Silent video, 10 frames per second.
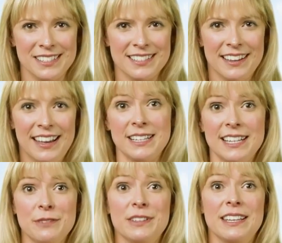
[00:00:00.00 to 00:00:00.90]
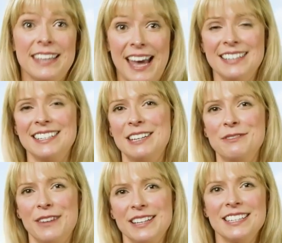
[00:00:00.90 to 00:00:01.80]
interests funding his attacks
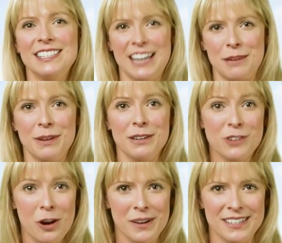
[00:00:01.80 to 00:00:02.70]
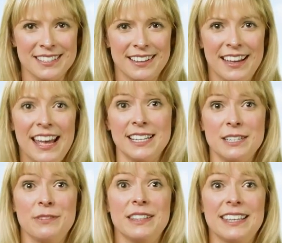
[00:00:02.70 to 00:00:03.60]
against me. I'm not going
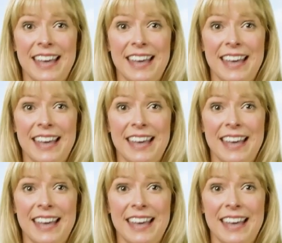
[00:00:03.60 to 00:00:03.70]
anywhere,"